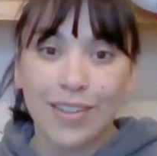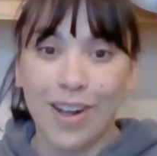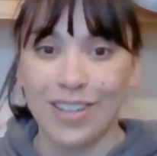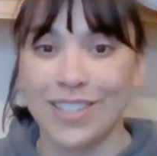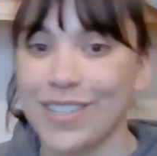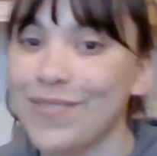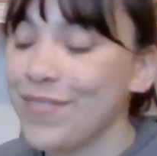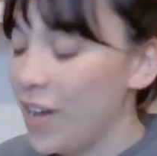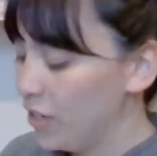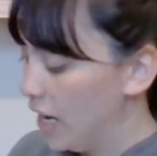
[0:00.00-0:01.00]
Awesome.
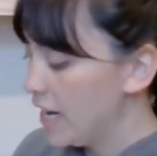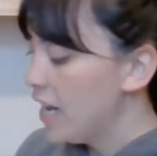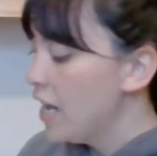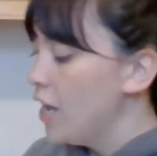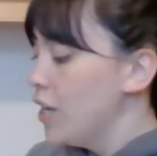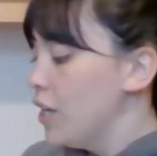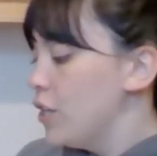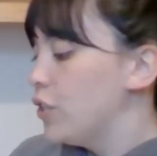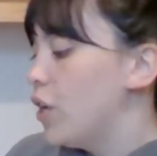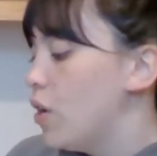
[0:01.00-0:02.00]
All right.
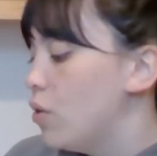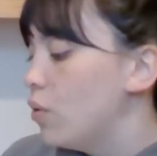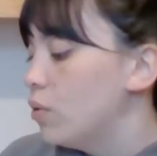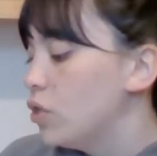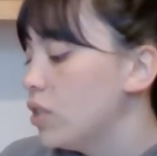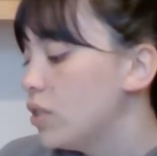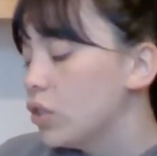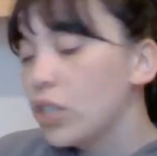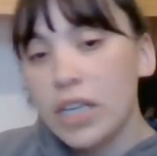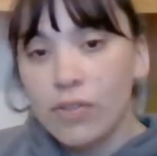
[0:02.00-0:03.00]
So just
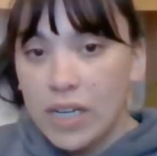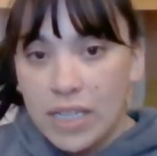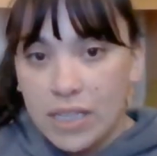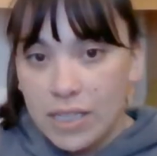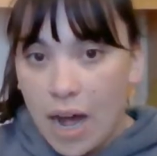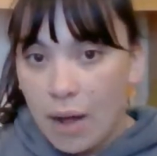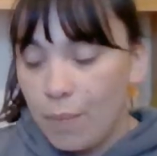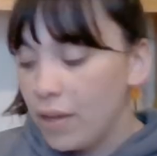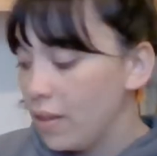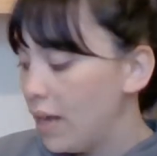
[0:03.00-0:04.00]
looking right at the
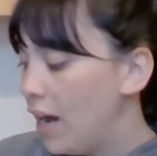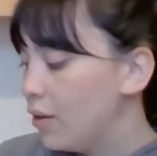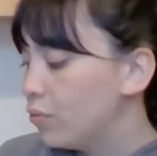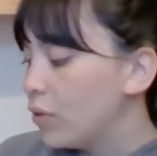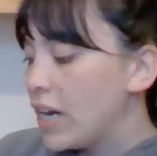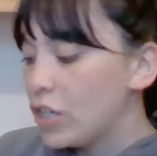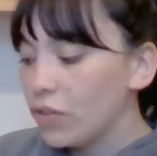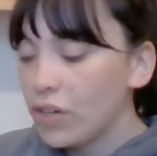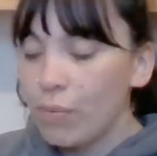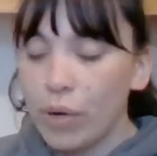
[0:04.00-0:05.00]
top, that range
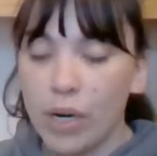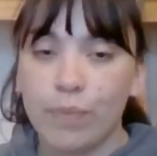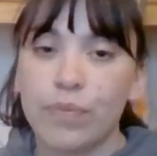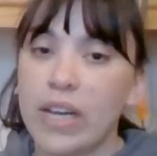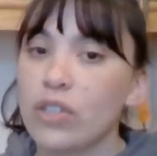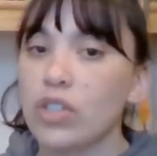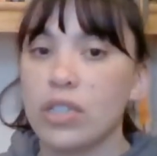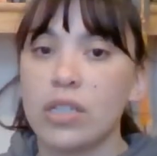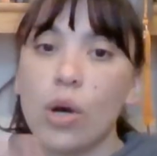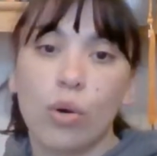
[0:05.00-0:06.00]
of number, that's
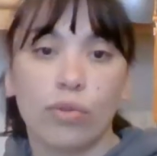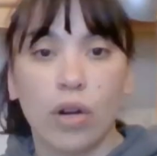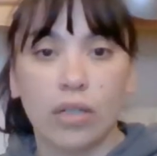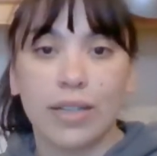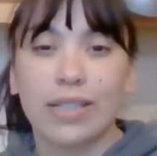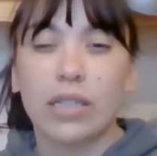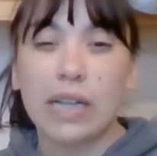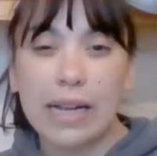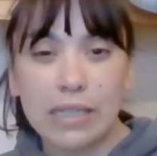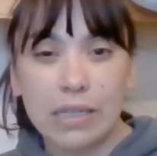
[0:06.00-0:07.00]
just the overall dental
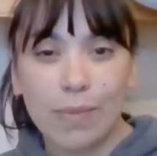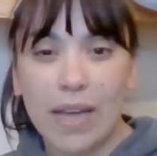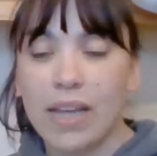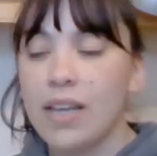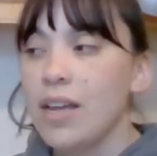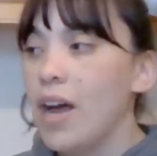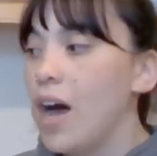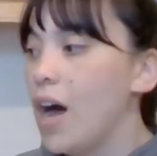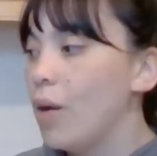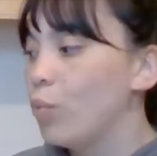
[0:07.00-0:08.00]
estimate.
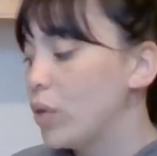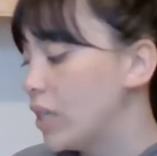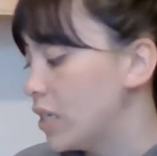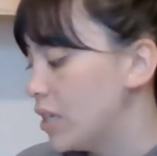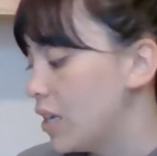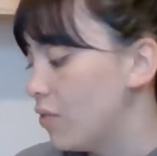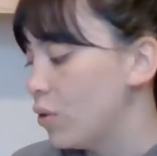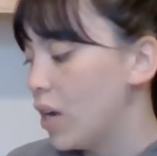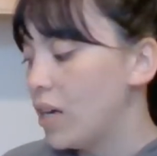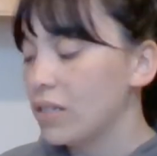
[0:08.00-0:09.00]
We like to give you
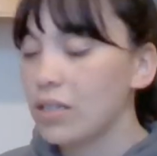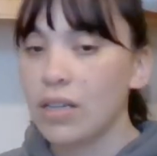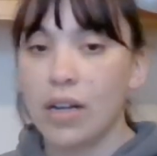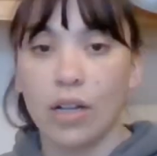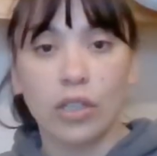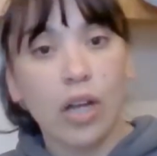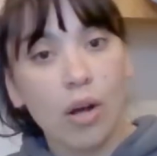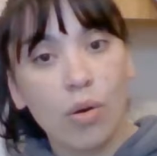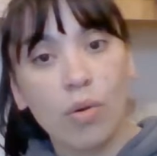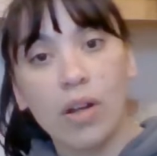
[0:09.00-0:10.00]
guys a
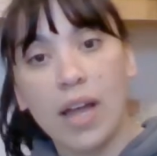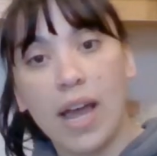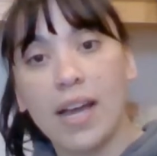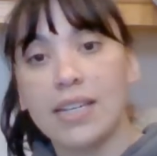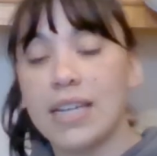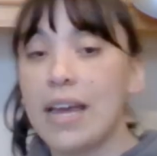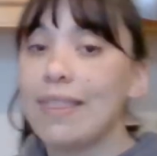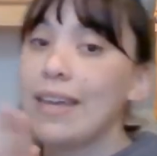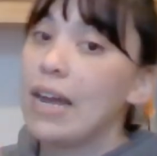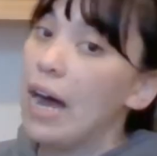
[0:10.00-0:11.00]
low end
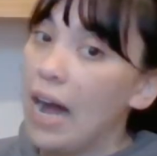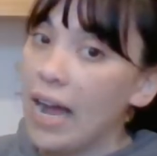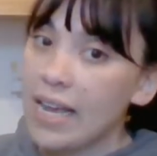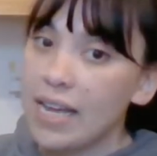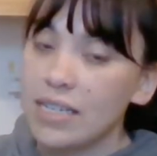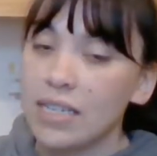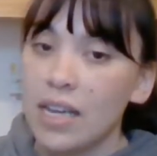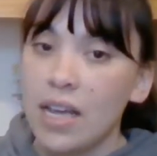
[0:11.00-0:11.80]
and then a high end.